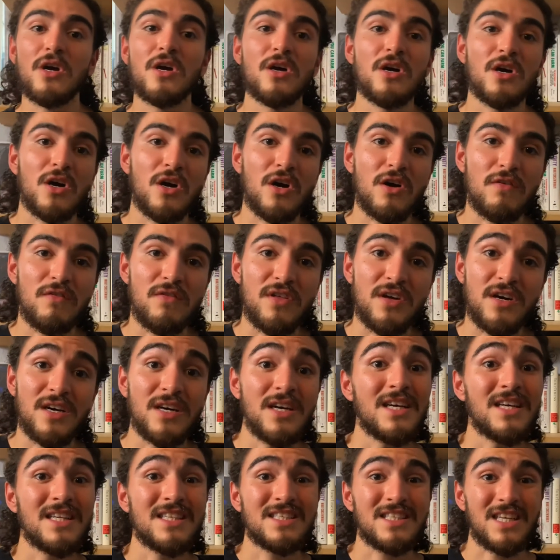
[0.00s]
of the
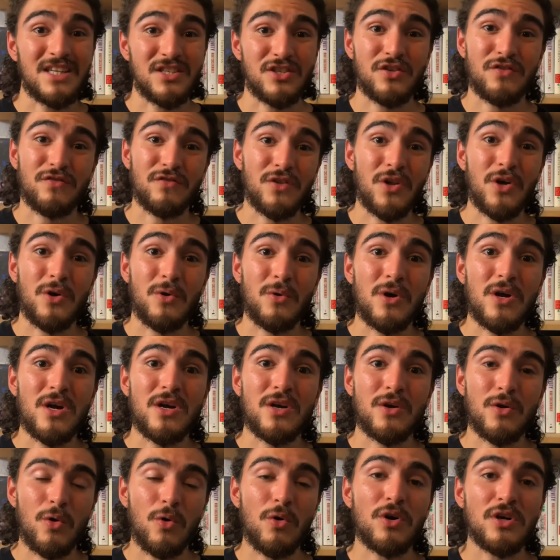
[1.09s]
TensorFlow
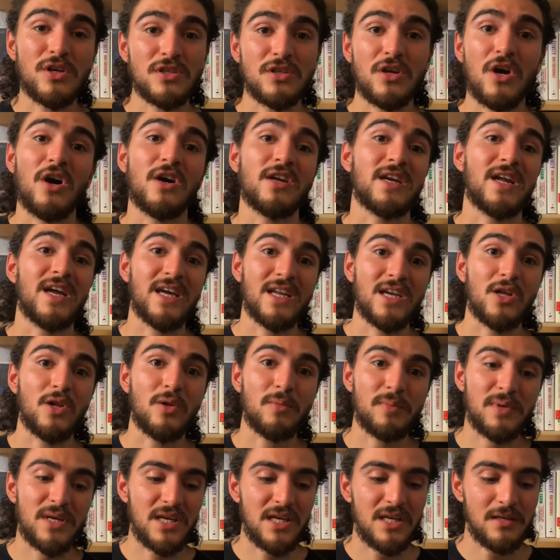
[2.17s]
course on
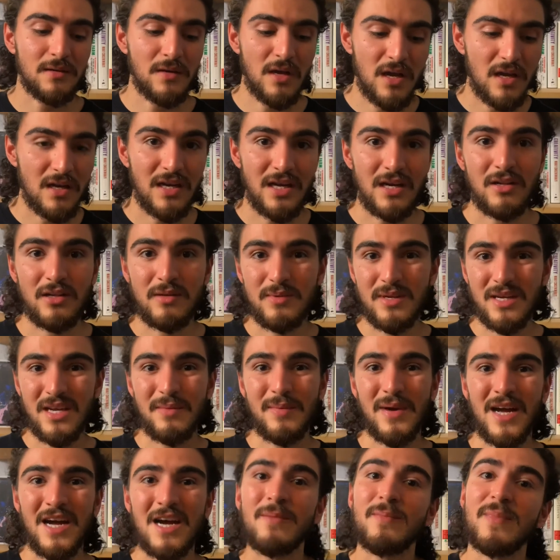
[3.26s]
NLP. Now let me get my
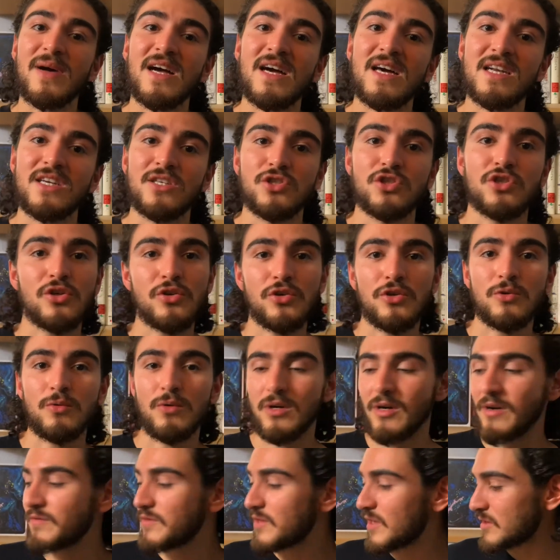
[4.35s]
iPad and show you what I've
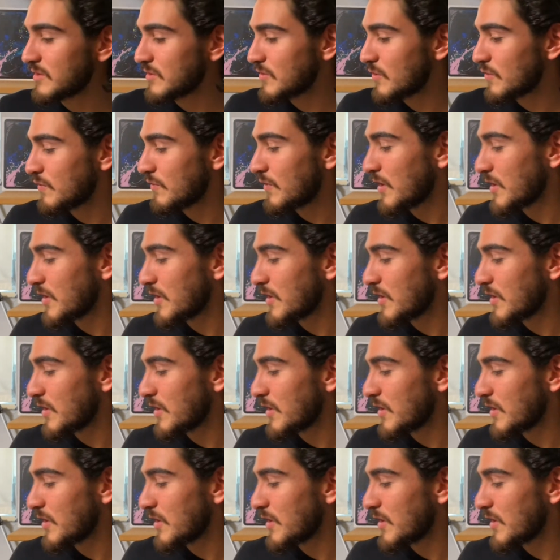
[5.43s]
done so far.